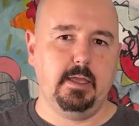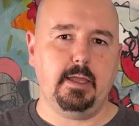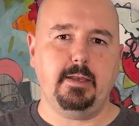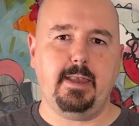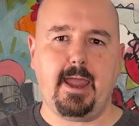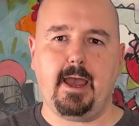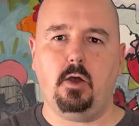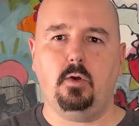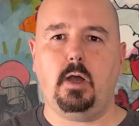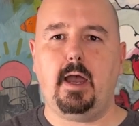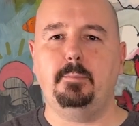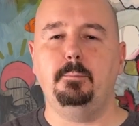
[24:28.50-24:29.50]
Now,
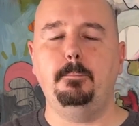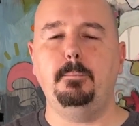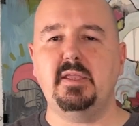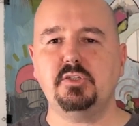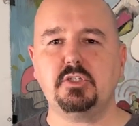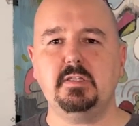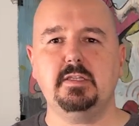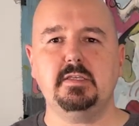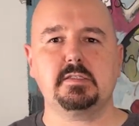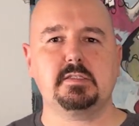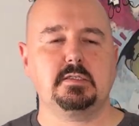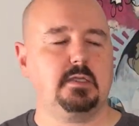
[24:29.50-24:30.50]
I mentioned
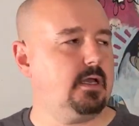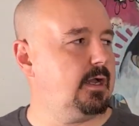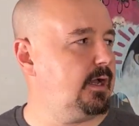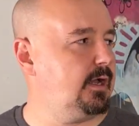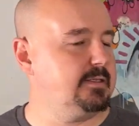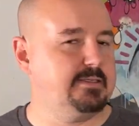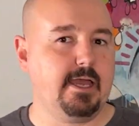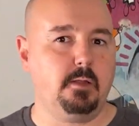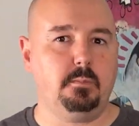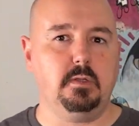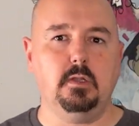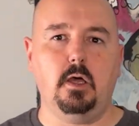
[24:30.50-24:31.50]
this down
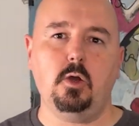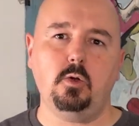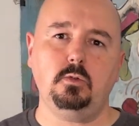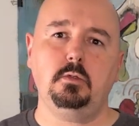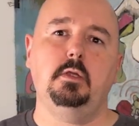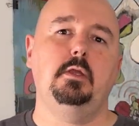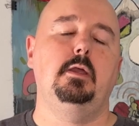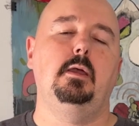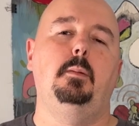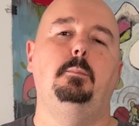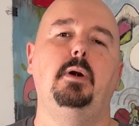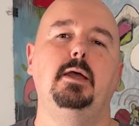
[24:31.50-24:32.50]
below,
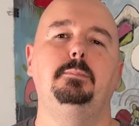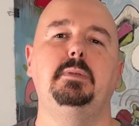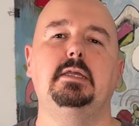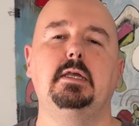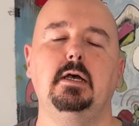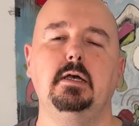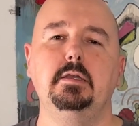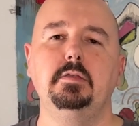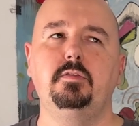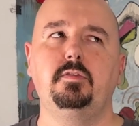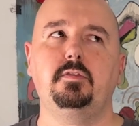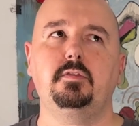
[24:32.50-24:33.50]
but
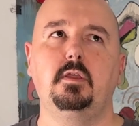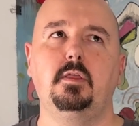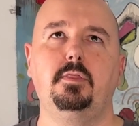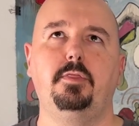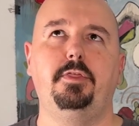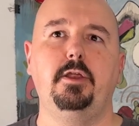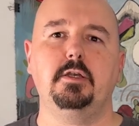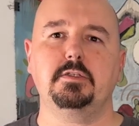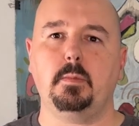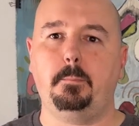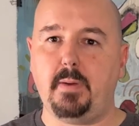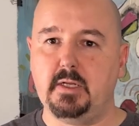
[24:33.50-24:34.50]
because there's
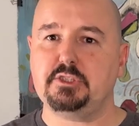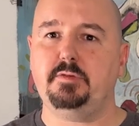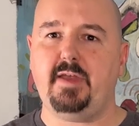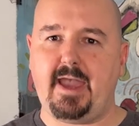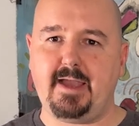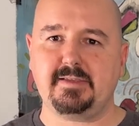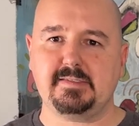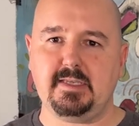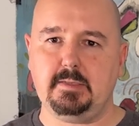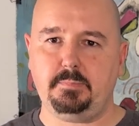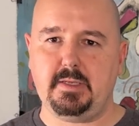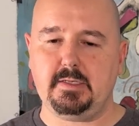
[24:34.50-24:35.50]
a bunch of
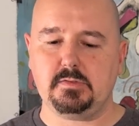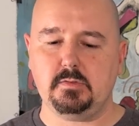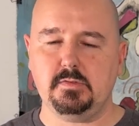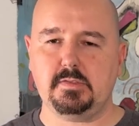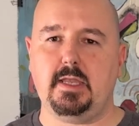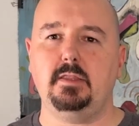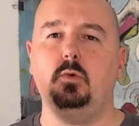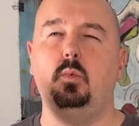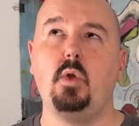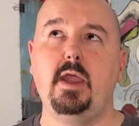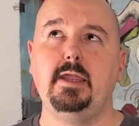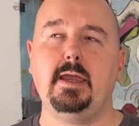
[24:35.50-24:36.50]
accent pixels and the
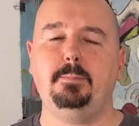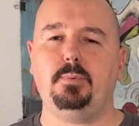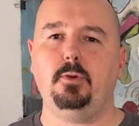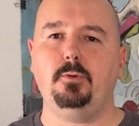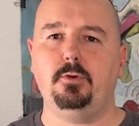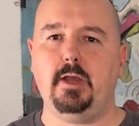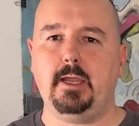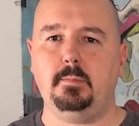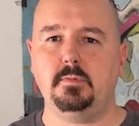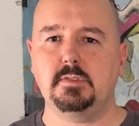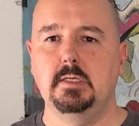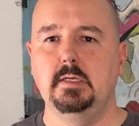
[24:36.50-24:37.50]
way I
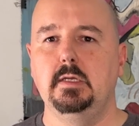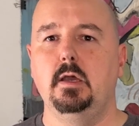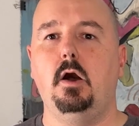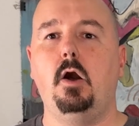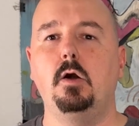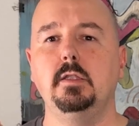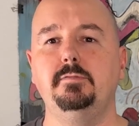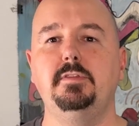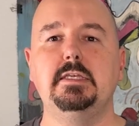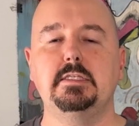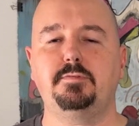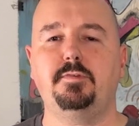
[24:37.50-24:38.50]
programmed all of
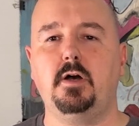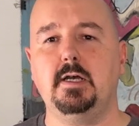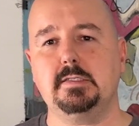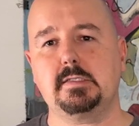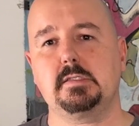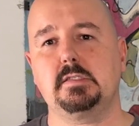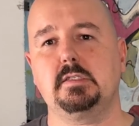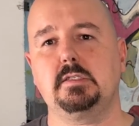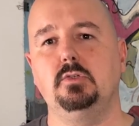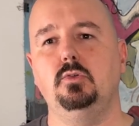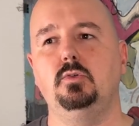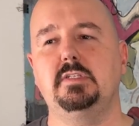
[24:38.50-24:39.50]
these fonts
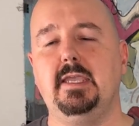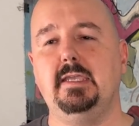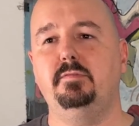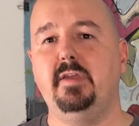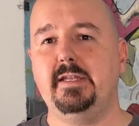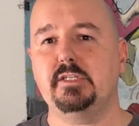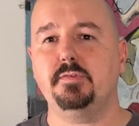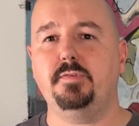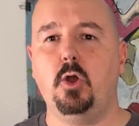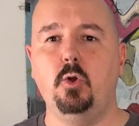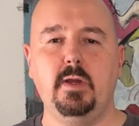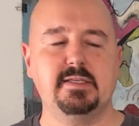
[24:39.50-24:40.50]
to take advantage of
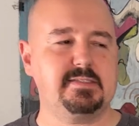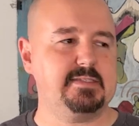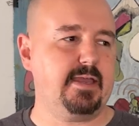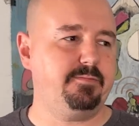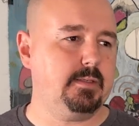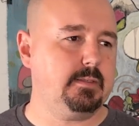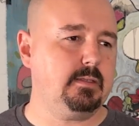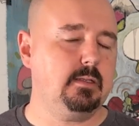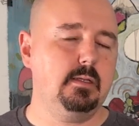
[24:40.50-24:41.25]
OS 7,